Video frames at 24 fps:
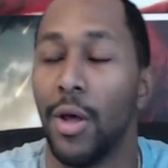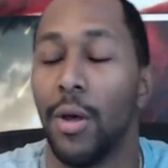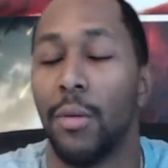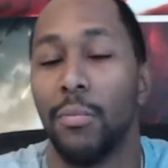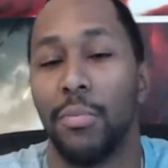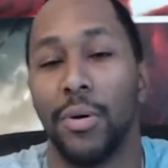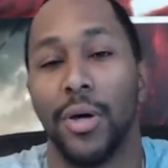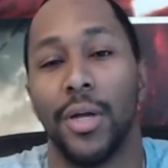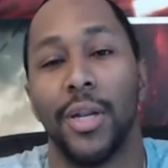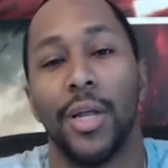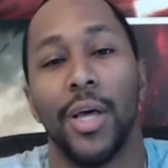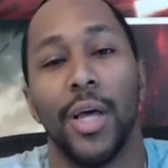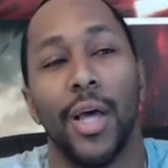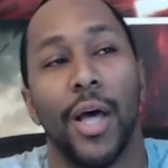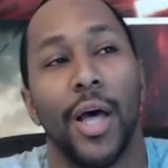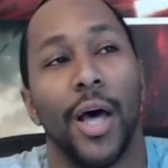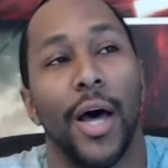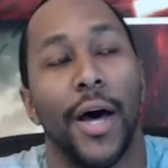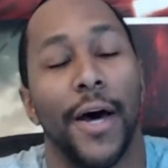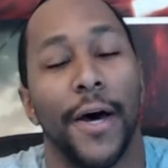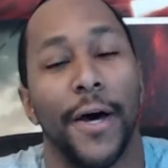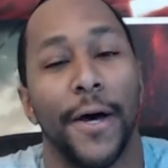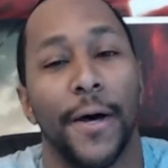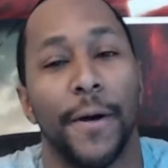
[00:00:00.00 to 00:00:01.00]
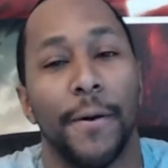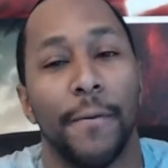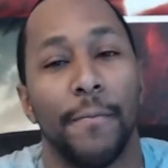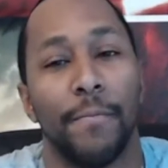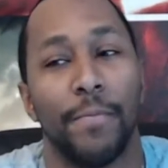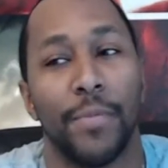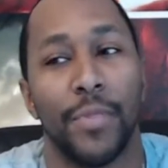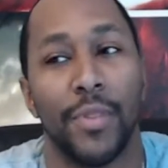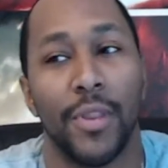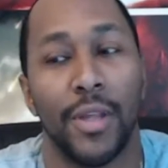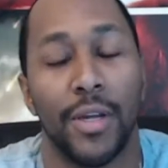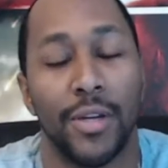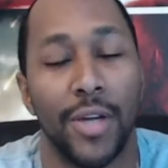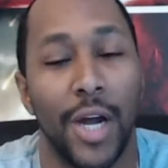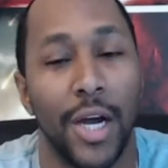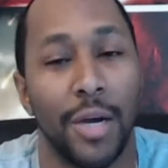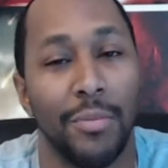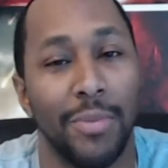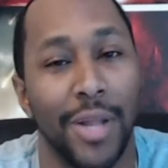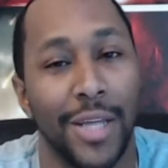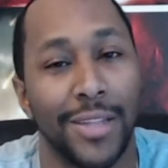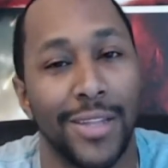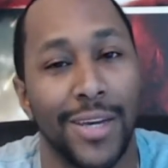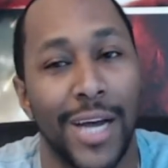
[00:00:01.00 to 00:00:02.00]
But they're not going to
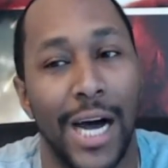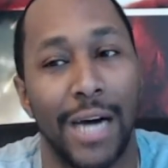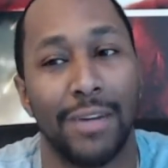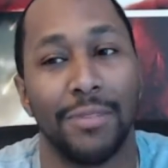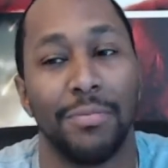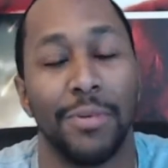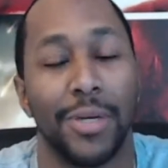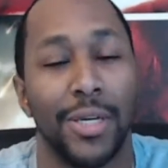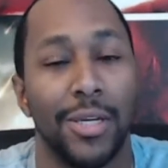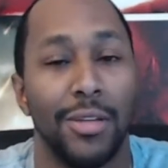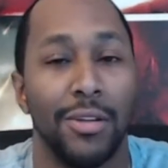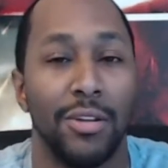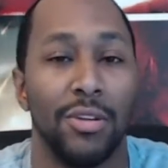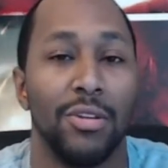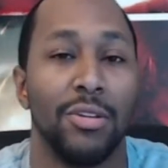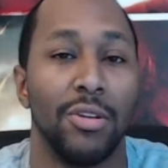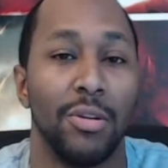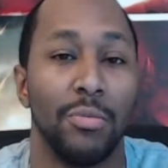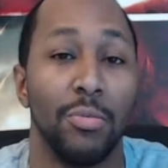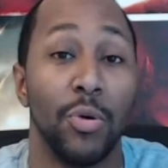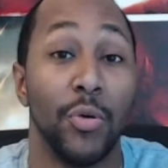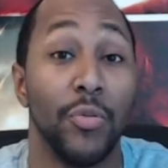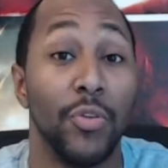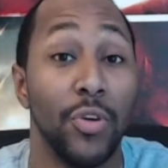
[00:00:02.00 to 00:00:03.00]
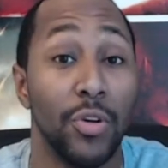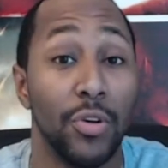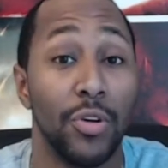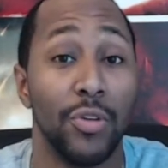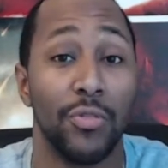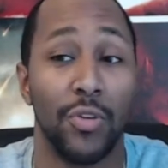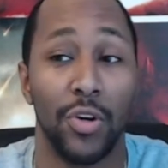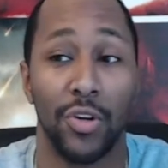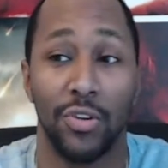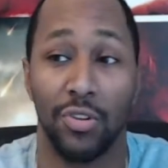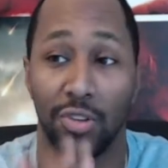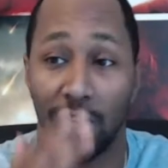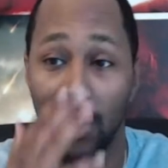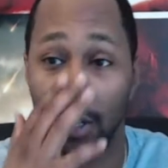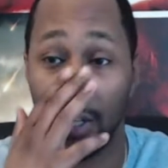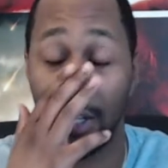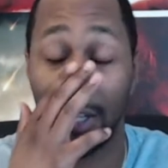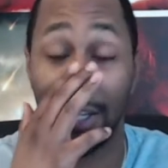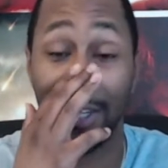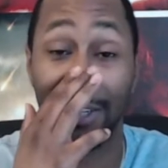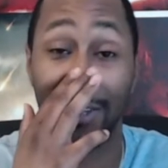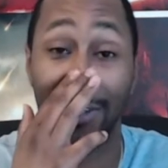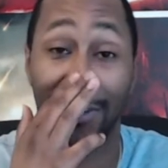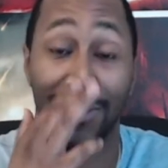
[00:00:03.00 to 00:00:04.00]
be like the comics because this is a movie universe. And
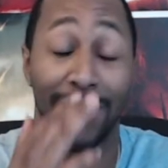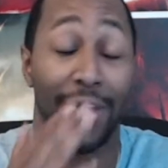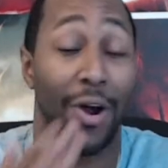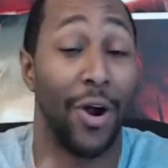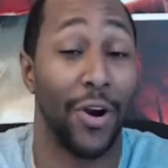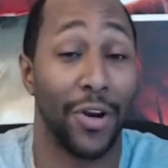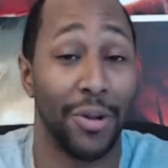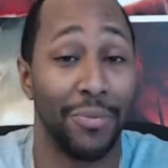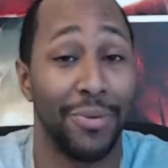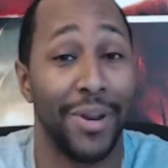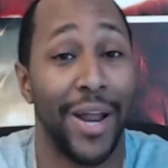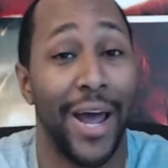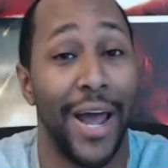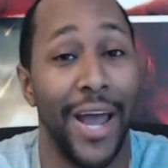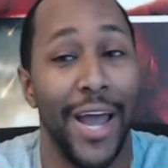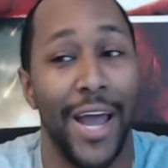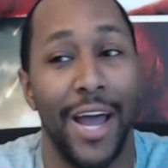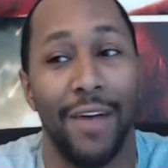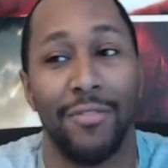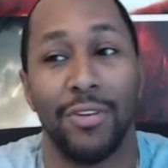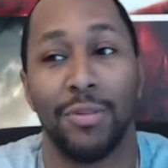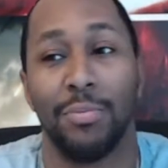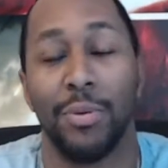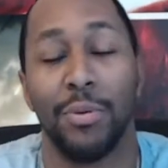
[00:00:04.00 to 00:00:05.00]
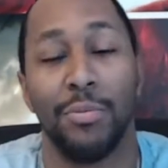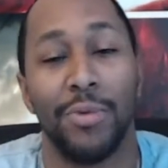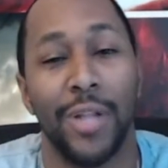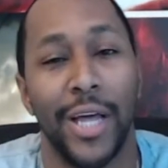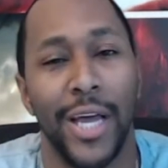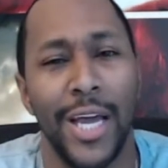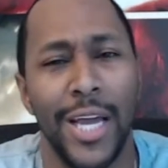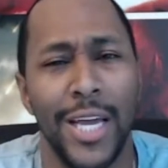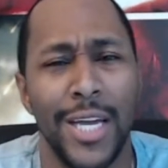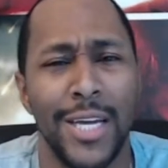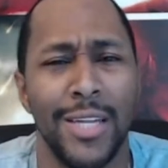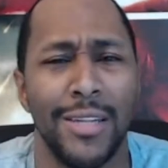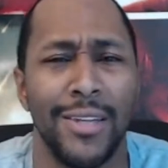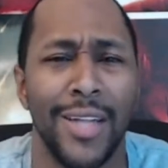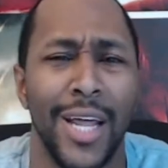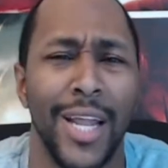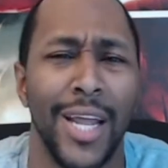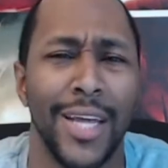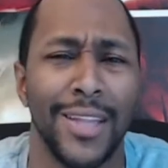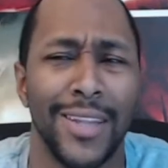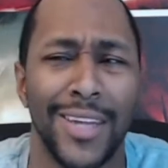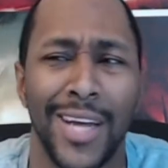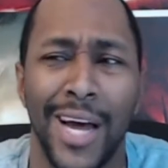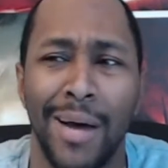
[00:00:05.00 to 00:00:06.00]
this is the argument I have is people are like, hey, it's not
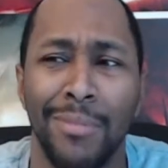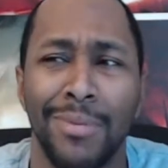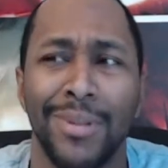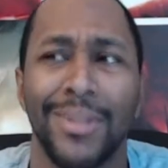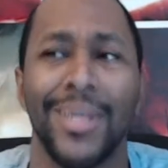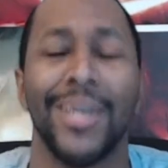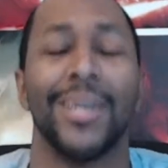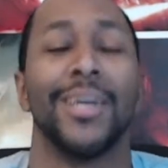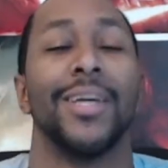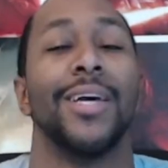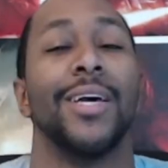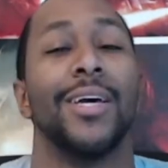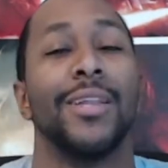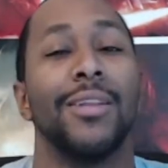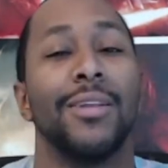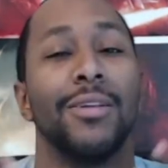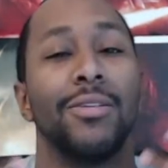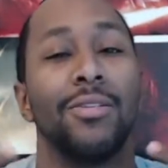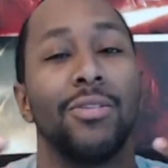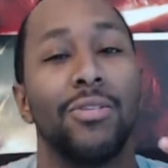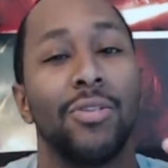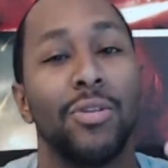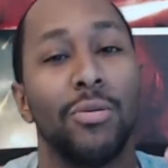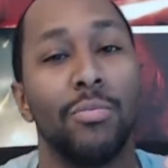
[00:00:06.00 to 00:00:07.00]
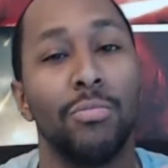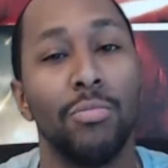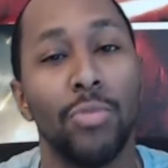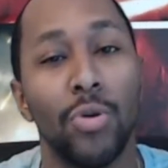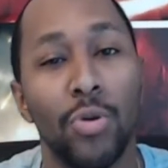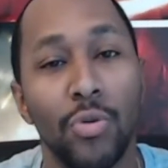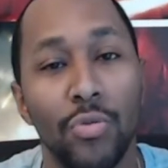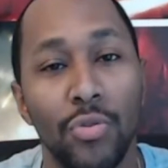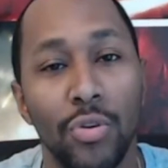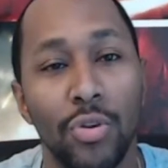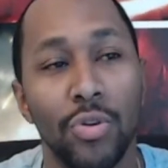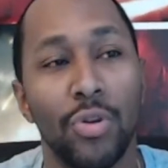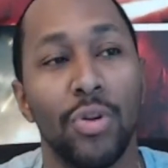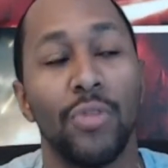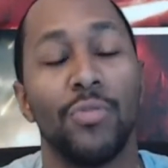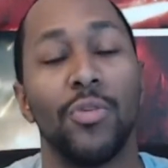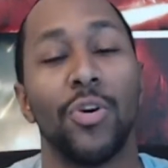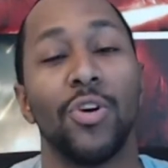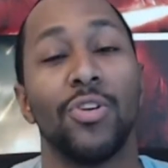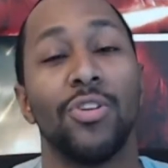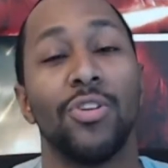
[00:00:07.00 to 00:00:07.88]
like the comics. Like, this is the movie universe.